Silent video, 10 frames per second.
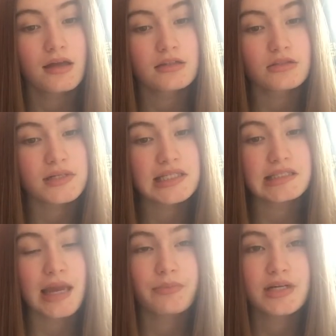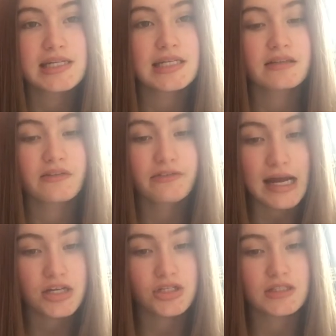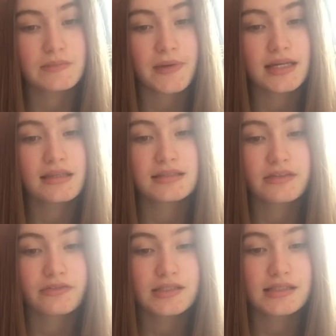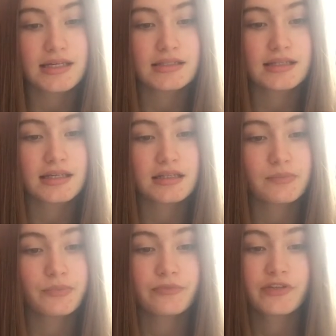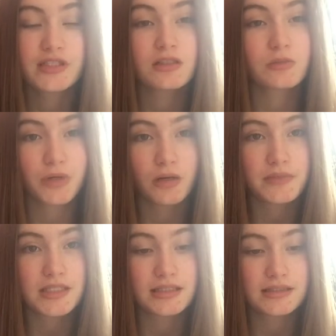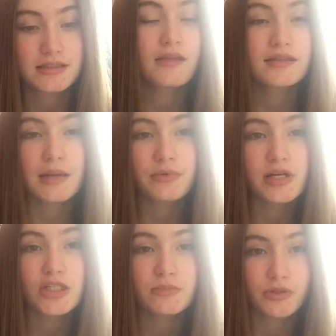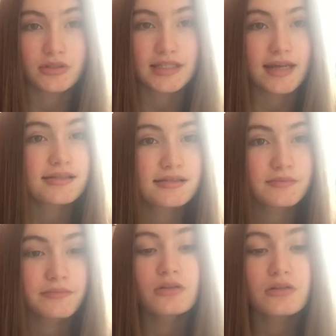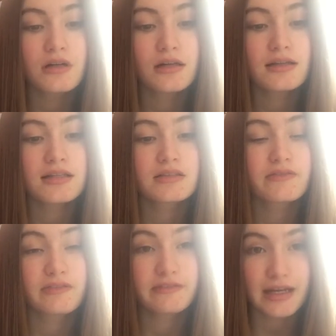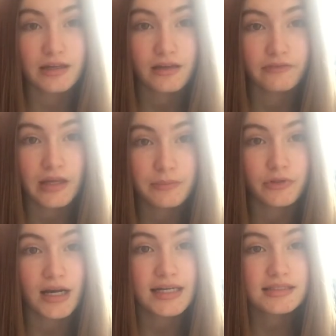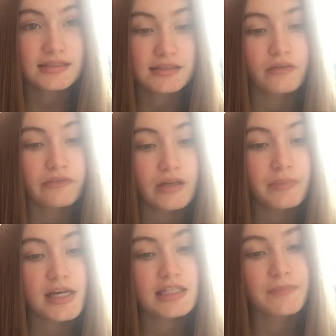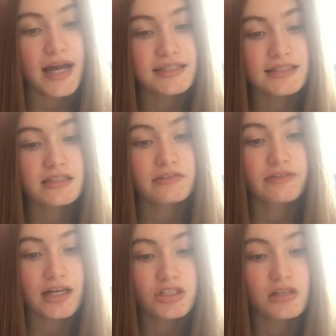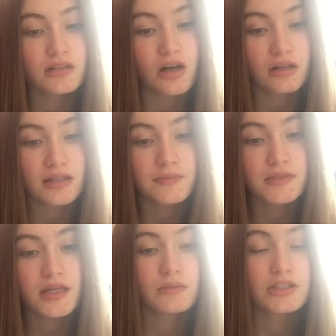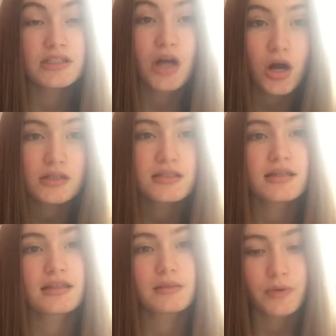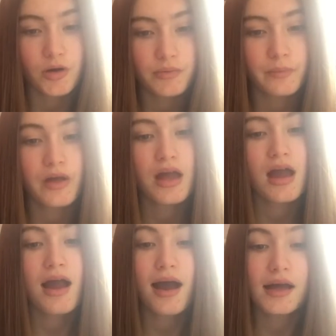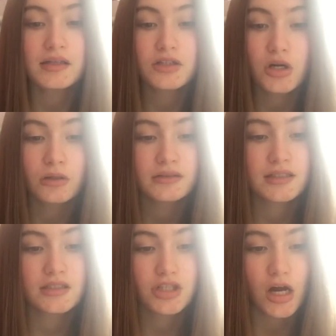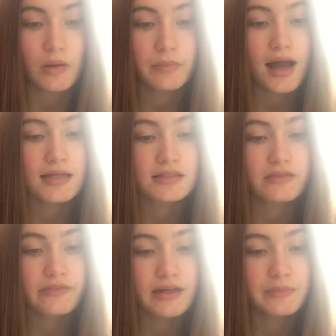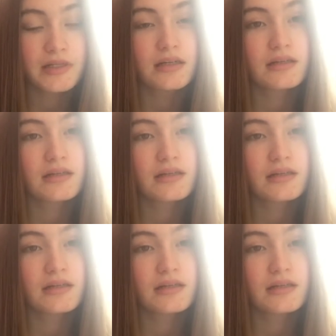so it's separated into fractions by the differences in physical properties. The separation process. Crude oil is vaporized. Vapor is passed into fractional columns, which is hot at the bottom and cold at the top. As the vapor